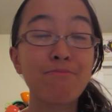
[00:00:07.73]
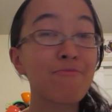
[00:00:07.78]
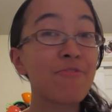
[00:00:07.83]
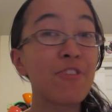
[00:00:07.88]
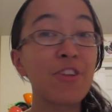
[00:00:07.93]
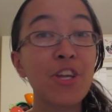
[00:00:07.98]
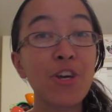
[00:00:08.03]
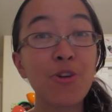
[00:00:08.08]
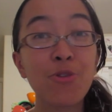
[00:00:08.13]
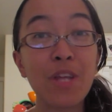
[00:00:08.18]

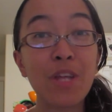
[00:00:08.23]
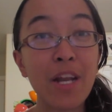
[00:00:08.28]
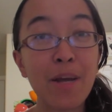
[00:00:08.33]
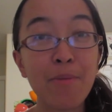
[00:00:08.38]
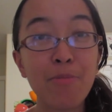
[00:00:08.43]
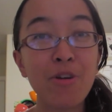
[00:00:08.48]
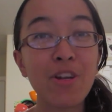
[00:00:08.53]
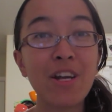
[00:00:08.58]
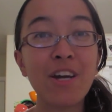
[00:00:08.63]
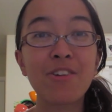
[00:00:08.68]
video that I
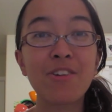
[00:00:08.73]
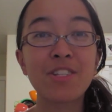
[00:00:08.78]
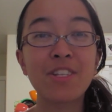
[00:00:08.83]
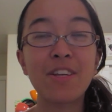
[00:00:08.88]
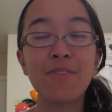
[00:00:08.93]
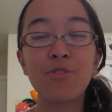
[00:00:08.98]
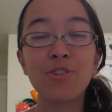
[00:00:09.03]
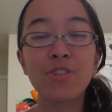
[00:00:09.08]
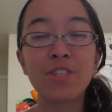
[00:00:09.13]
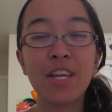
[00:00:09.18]
put out
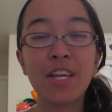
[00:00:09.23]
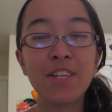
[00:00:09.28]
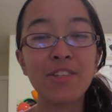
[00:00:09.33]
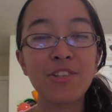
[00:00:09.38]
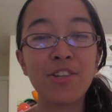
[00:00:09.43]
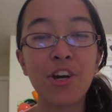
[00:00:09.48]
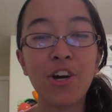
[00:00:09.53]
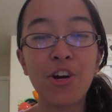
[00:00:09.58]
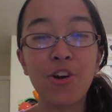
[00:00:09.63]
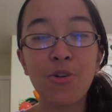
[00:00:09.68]
several days
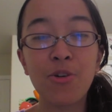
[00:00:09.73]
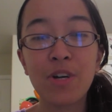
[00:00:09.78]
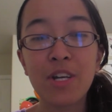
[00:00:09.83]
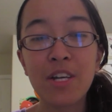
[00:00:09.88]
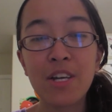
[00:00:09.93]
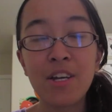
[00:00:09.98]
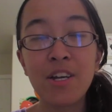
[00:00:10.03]
ago.